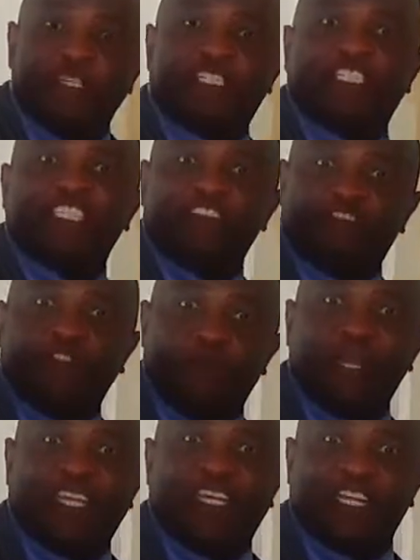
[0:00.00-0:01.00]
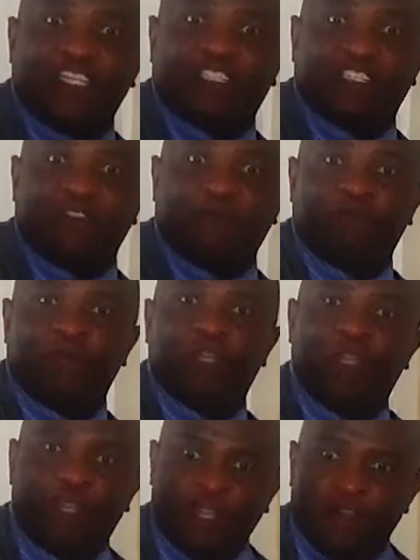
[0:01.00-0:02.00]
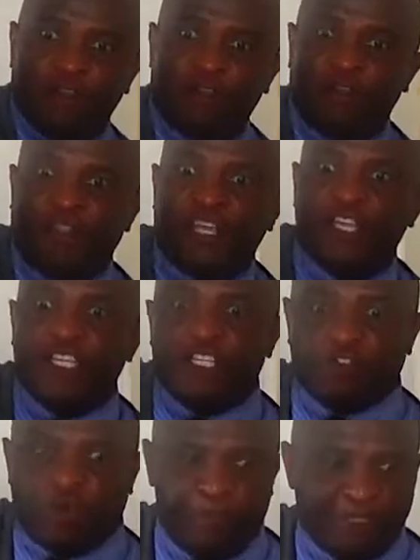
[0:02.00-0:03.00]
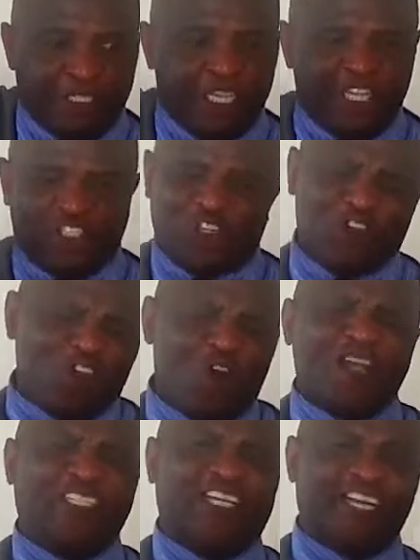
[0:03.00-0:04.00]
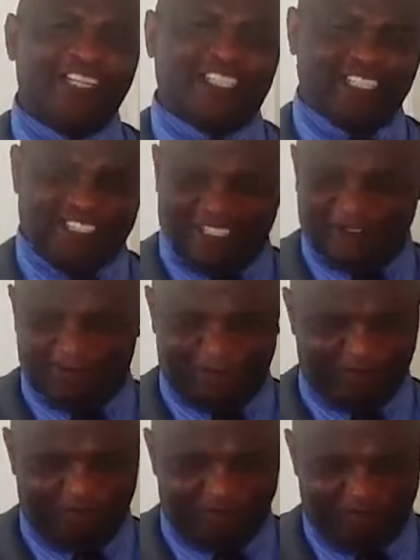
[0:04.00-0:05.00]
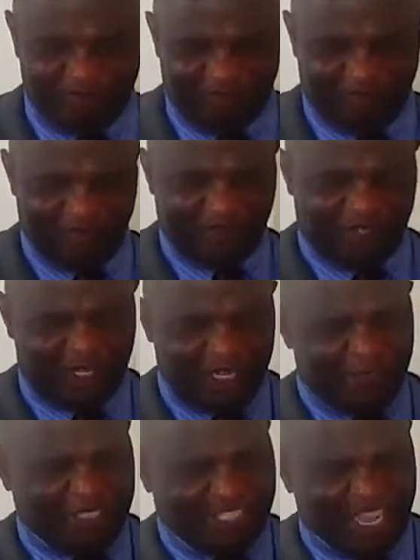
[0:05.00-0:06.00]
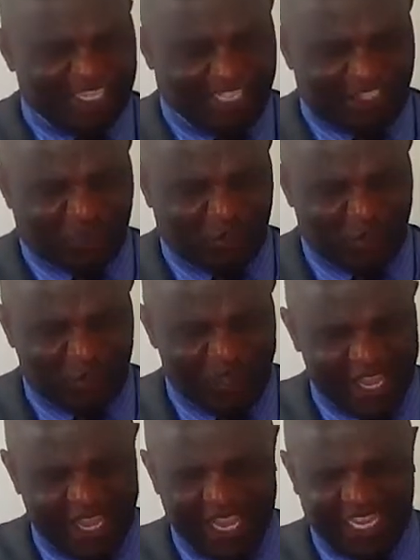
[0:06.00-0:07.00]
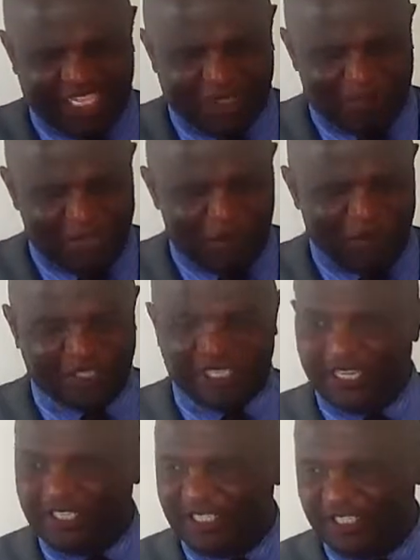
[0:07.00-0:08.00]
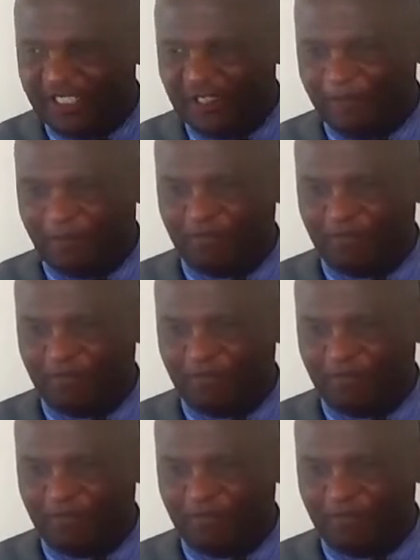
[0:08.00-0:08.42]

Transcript: been saved by grace, there is obedience. Do you know what grace is? Let me try just to explain what grace is.